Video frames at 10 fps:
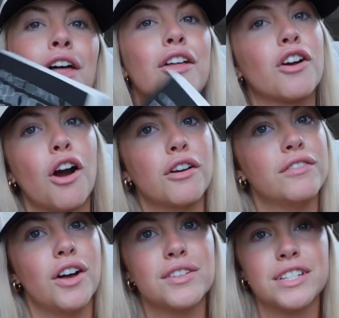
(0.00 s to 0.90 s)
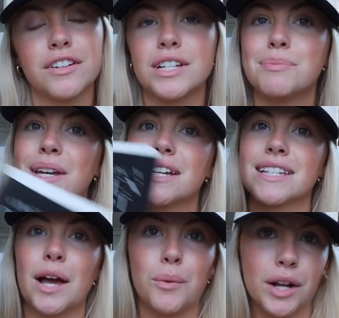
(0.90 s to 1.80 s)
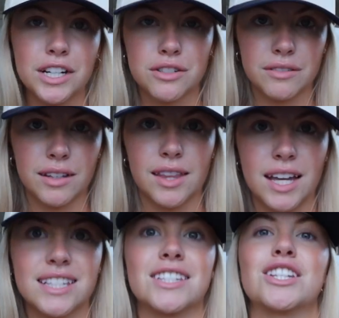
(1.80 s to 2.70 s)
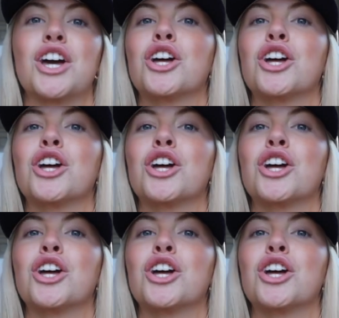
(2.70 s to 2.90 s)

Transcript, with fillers: the Caraval series because I wanted to read this.